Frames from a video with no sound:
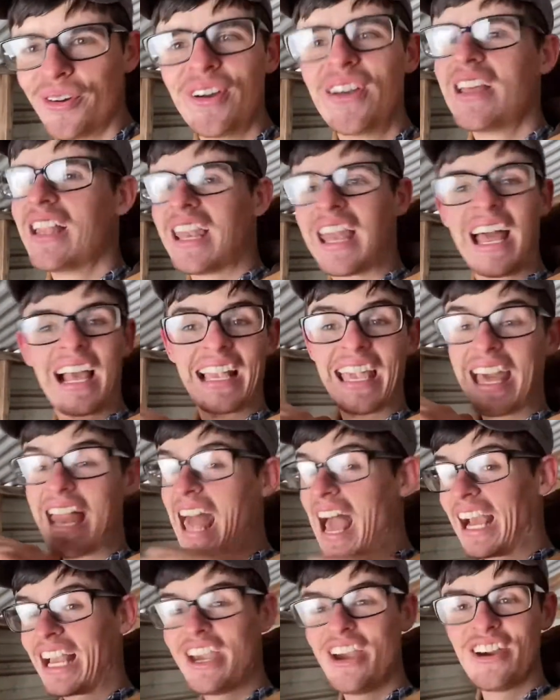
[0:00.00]
I
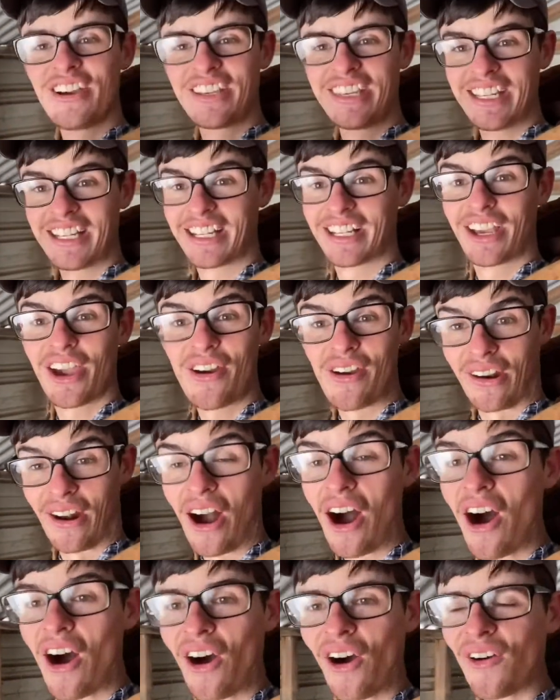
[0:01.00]
couldn't get in there at
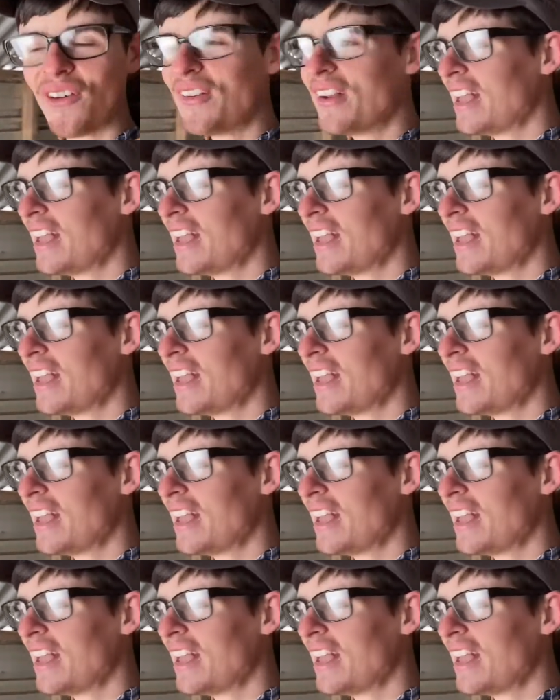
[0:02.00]
all.